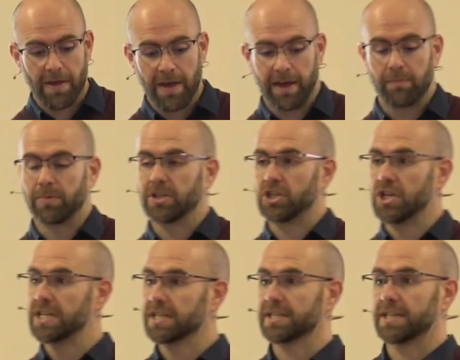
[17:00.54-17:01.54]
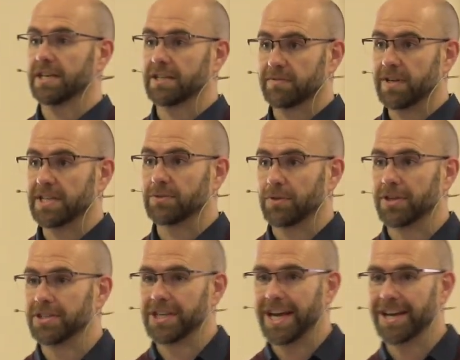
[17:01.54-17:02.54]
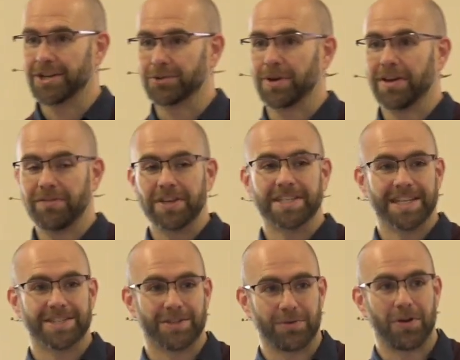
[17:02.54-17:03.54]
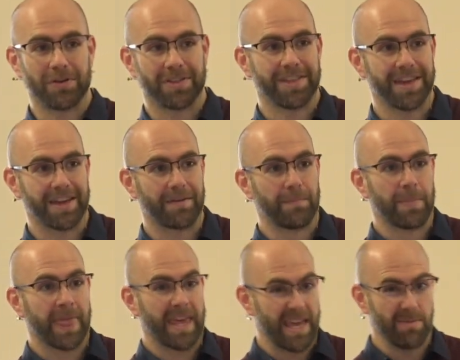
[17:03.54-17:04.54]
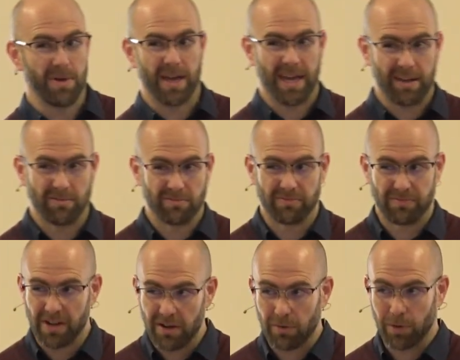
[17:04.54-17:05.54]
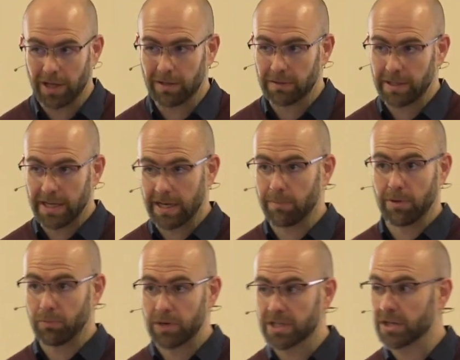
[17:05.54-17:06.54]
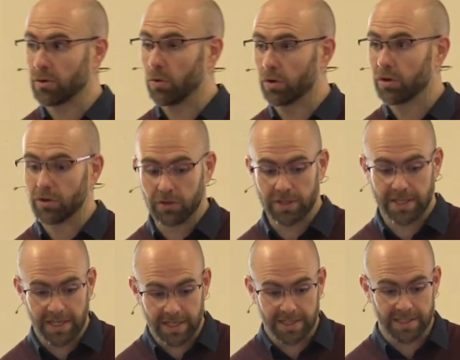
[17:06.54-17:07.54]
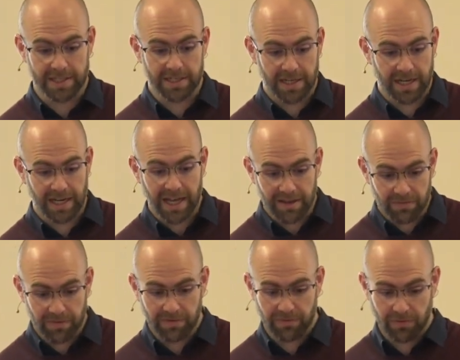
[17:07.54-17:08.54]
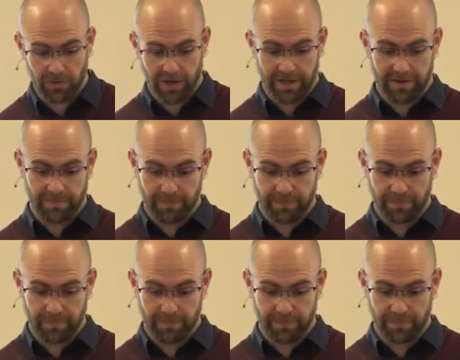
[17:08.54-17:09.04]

But Jesus here is faced with a challenge where if he says the wrong thing, he may very well end up in prison or lose his life for it.